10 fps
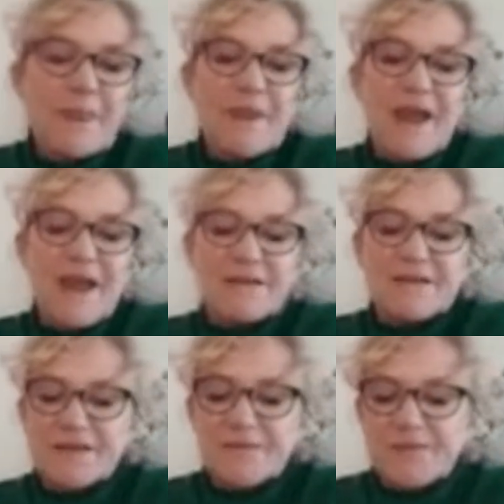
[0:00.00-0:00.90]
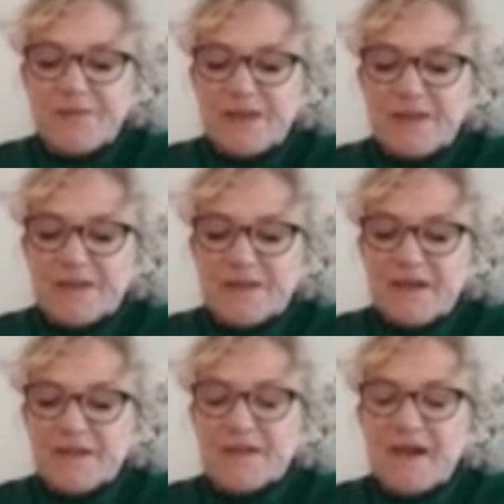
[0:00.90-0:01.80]
And
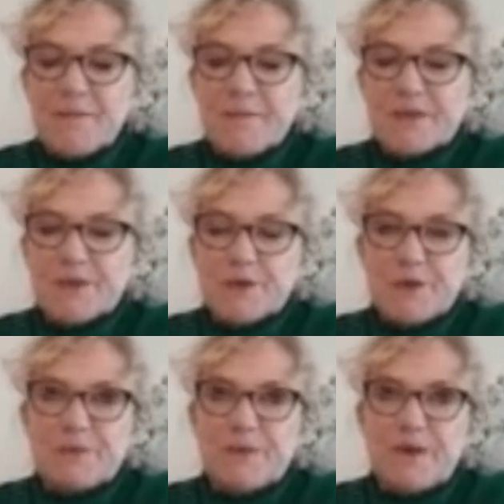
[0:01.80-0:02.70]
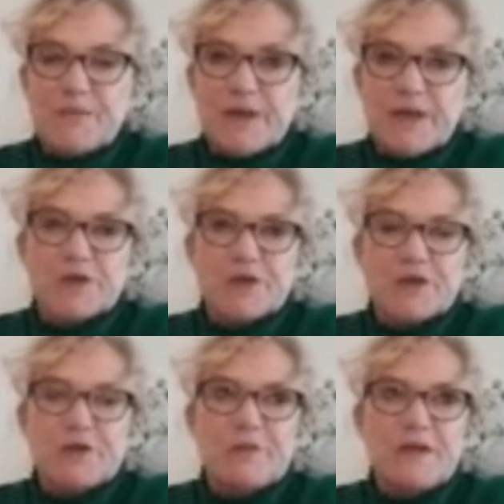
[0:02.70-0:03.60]
it's an absolute pleasure
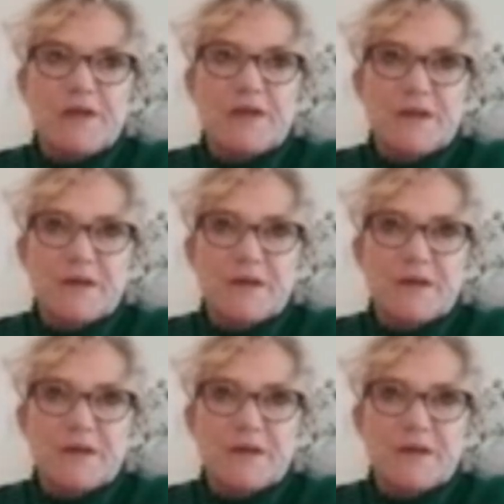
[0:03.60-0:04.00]
to be